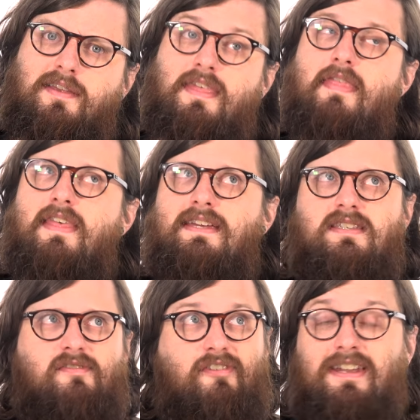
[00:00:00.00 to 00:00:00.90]
Then there's
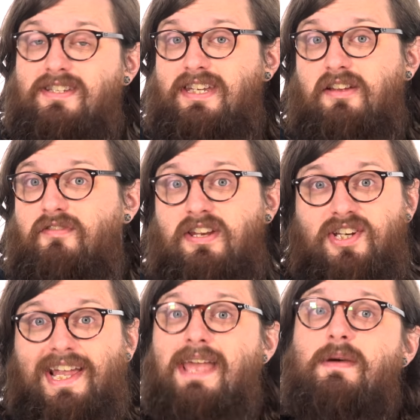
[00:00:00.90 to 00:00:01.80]
the Fantasy
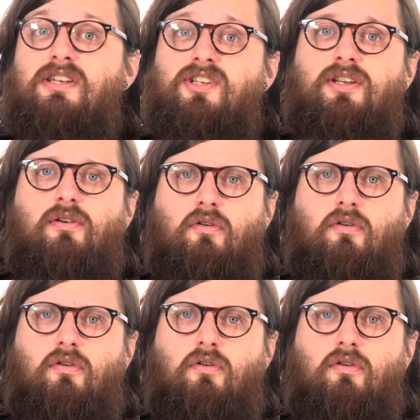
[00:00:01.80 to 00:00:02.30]
Adventure Game Engine,